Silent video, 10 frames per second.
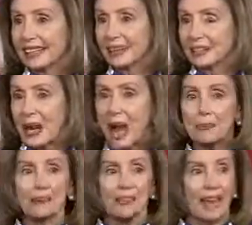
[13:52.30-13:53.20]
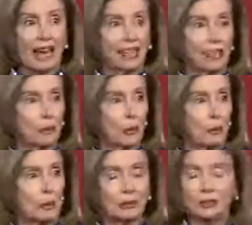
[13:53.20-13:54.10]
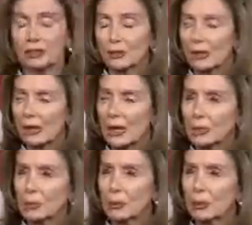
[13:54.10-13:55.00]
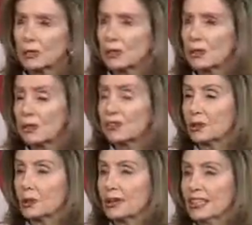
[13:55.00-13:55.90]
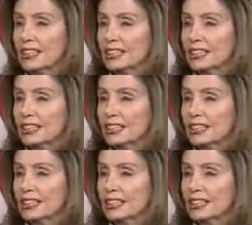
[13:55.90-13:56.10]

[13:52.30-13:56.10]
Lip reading: we brought two bills to the floor